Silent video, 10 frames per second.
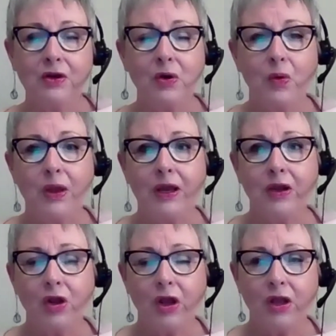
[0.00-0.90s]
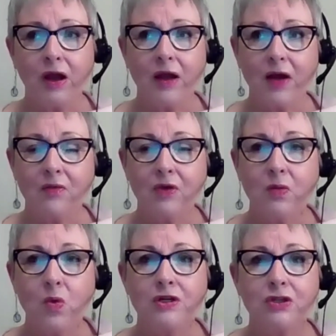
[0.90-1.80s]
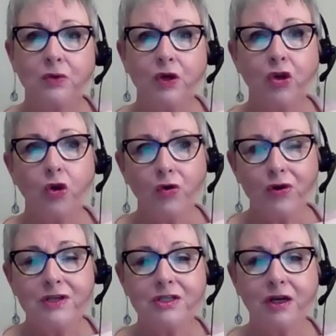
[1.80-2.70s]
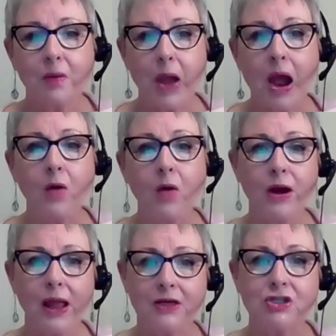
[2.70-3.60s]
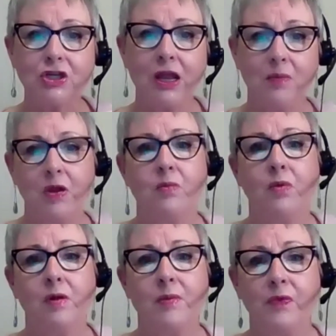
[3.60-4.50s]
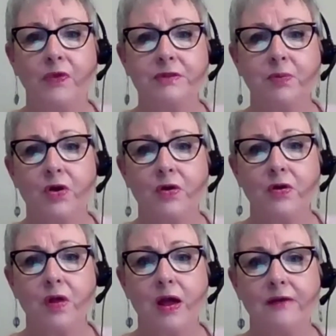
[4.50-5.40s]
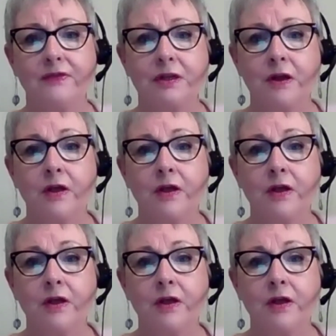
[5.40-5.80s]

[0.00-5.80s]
I really want to encourage and empower and educate people about this part of their lives